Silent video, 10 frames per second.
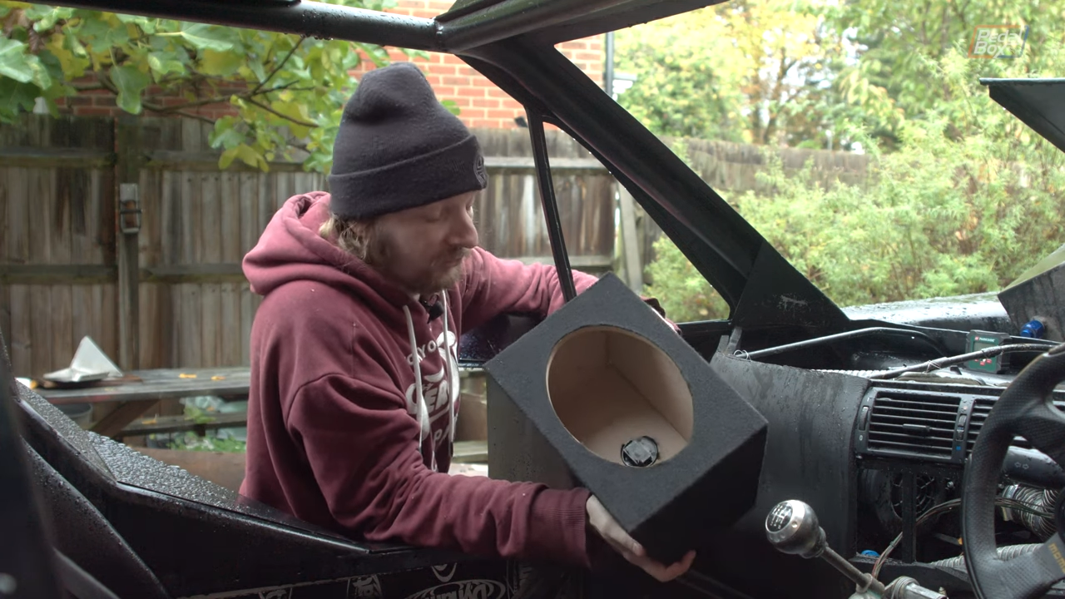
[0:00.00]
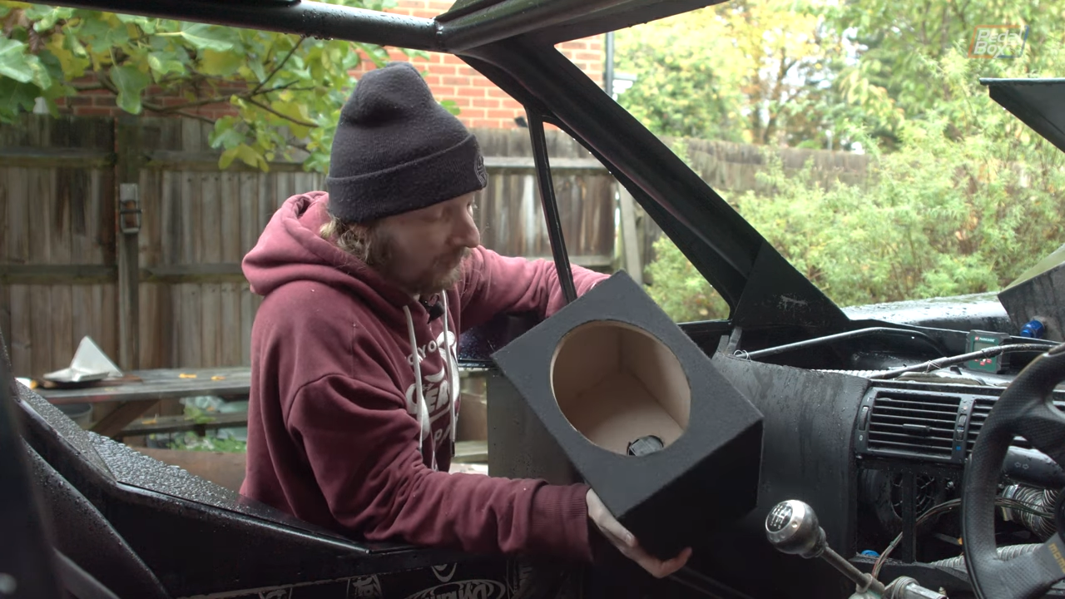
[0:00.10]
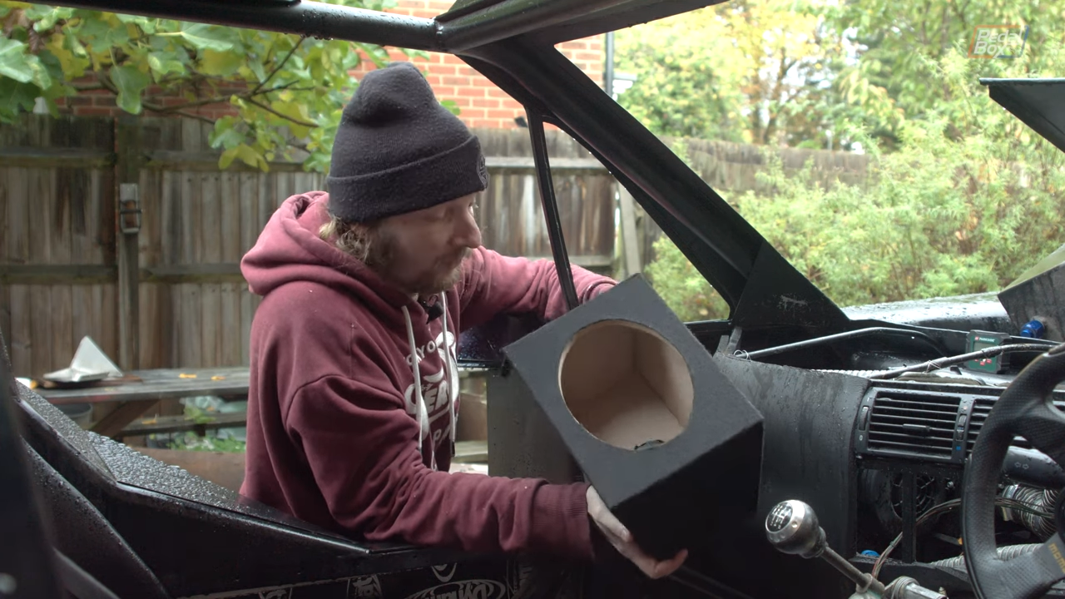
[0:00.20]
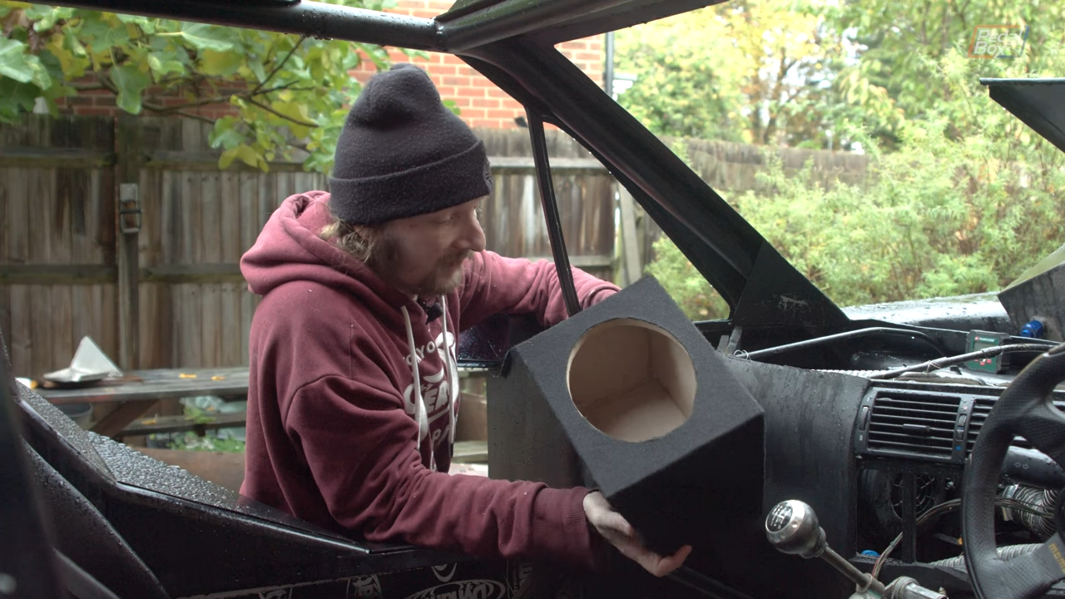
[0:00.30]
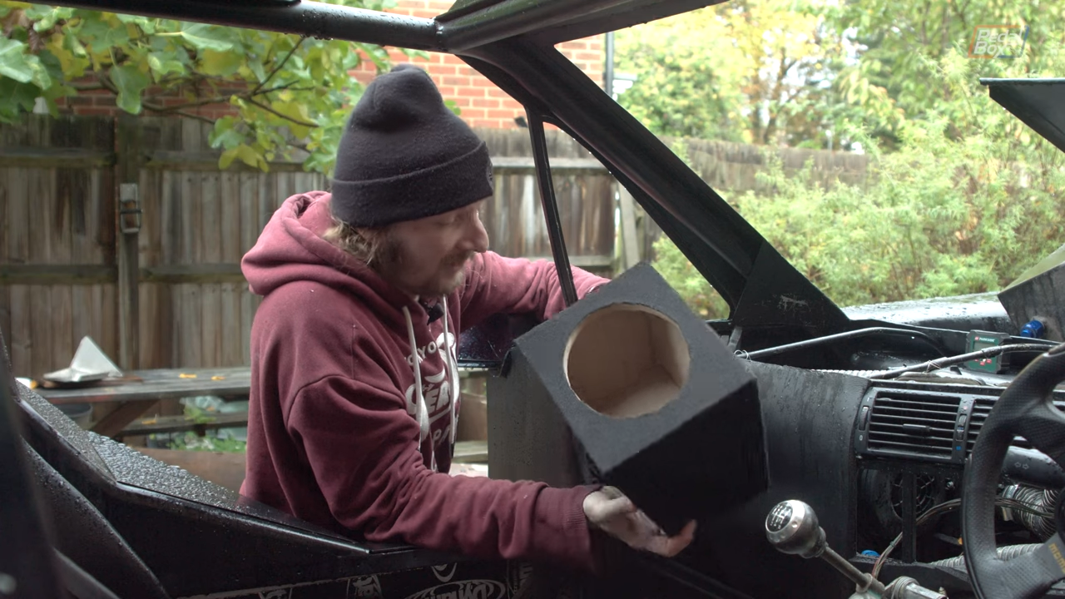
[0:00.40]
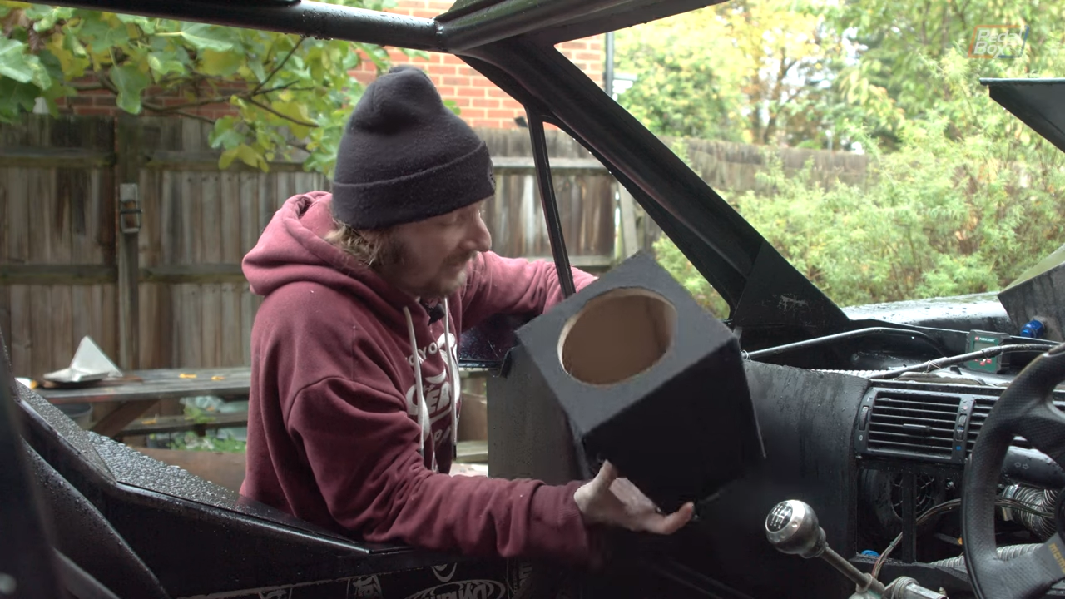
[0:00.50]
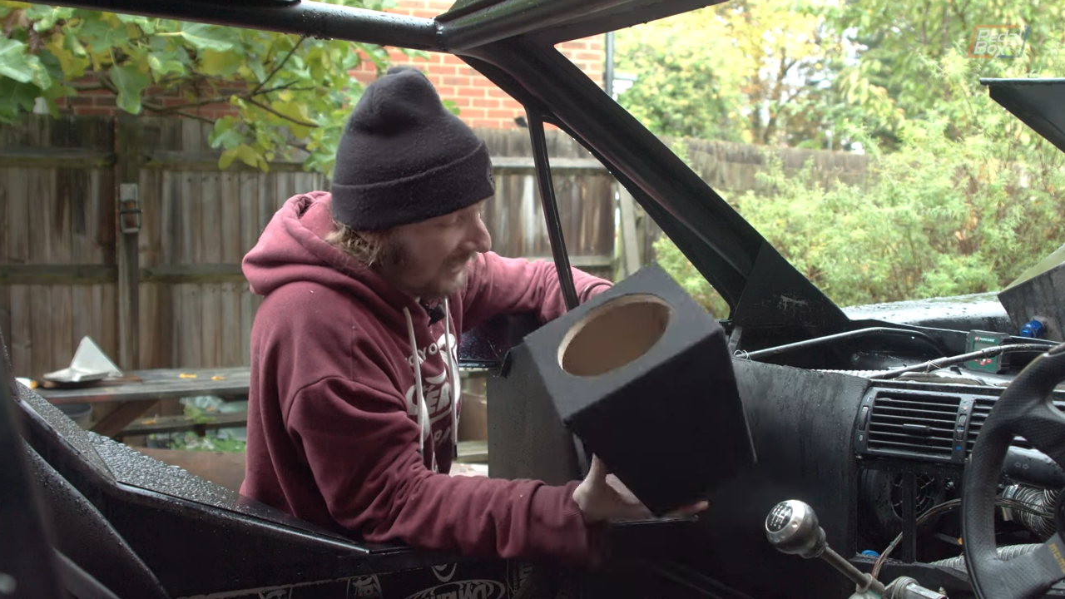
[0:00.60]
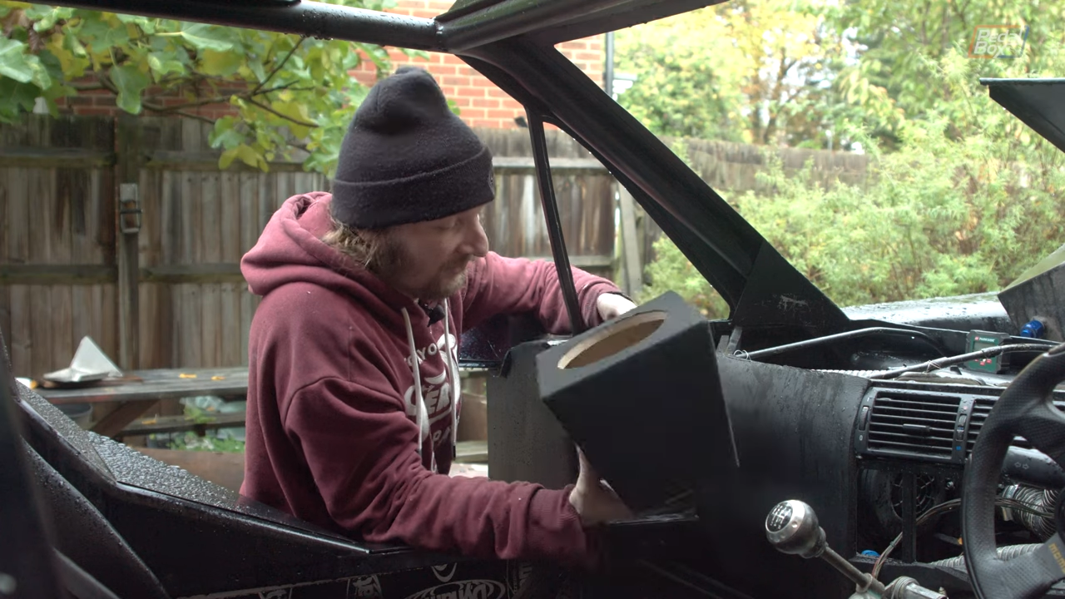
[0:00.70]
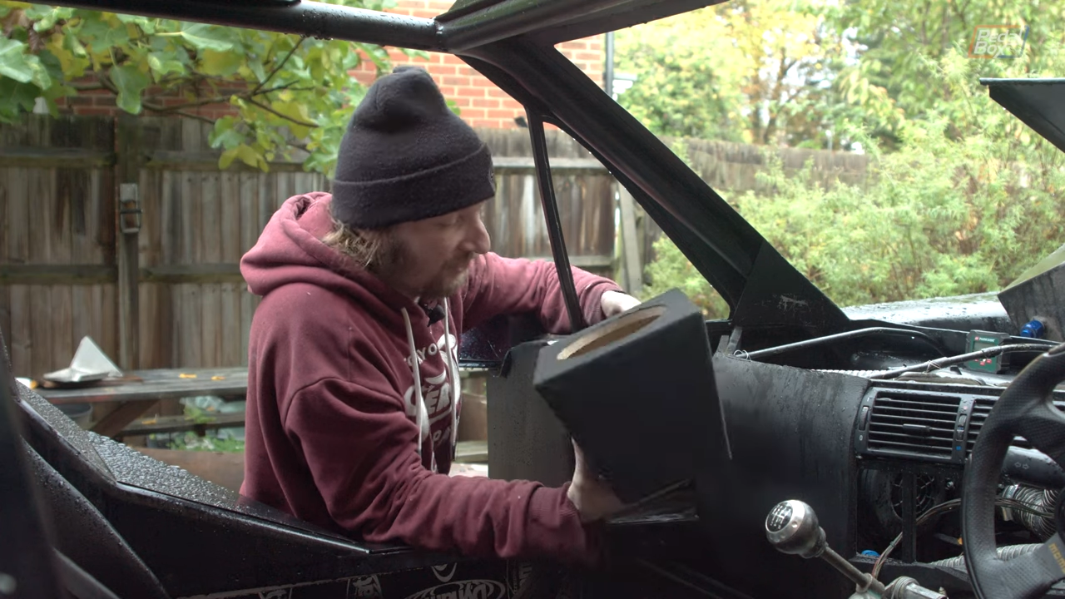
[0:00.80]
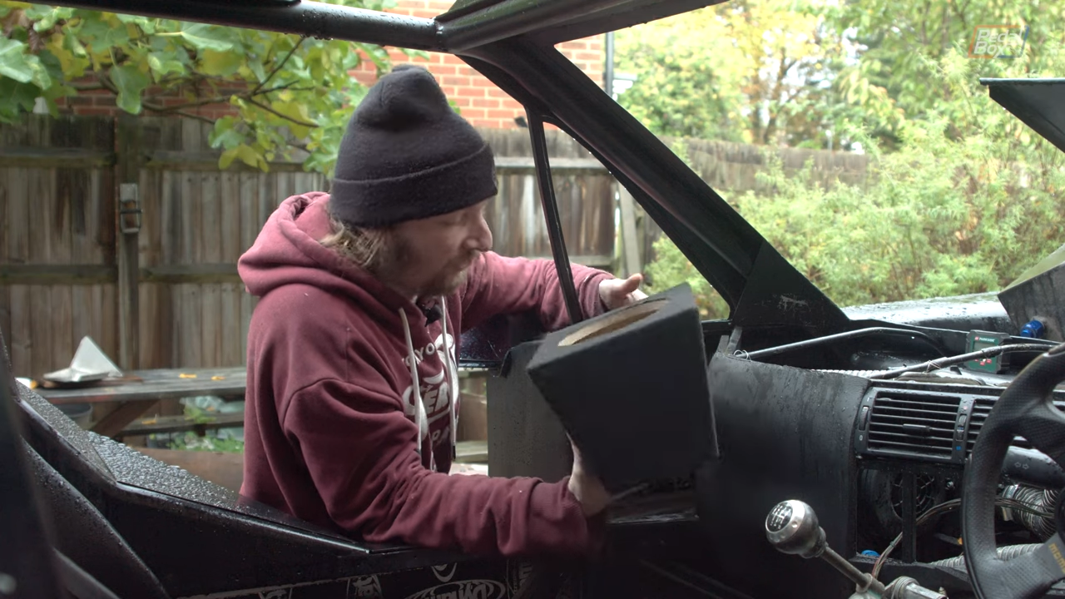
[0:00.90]
So we're really
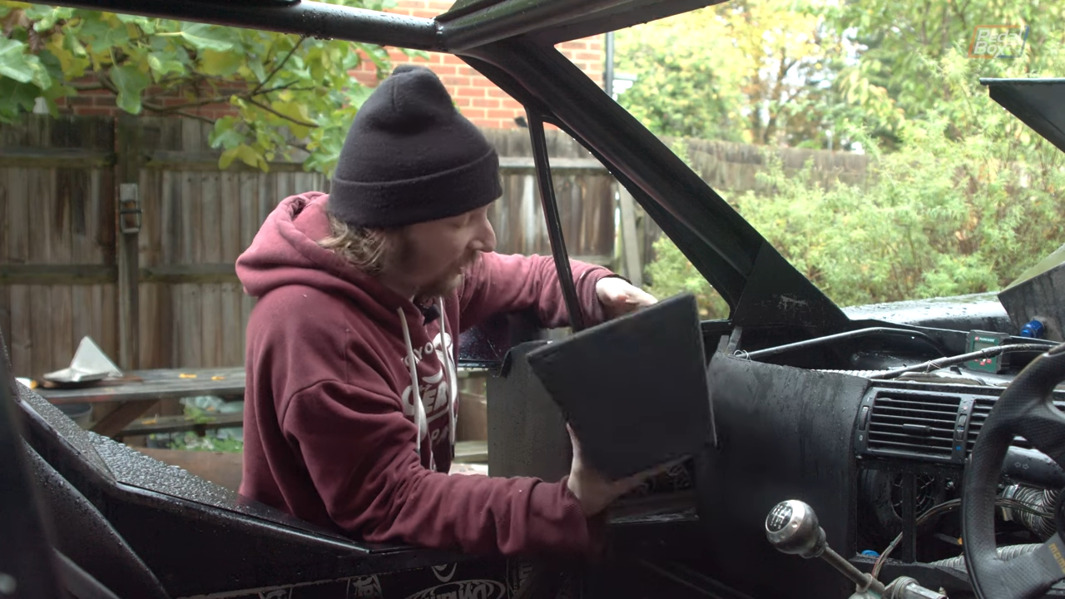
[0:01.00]
glad that this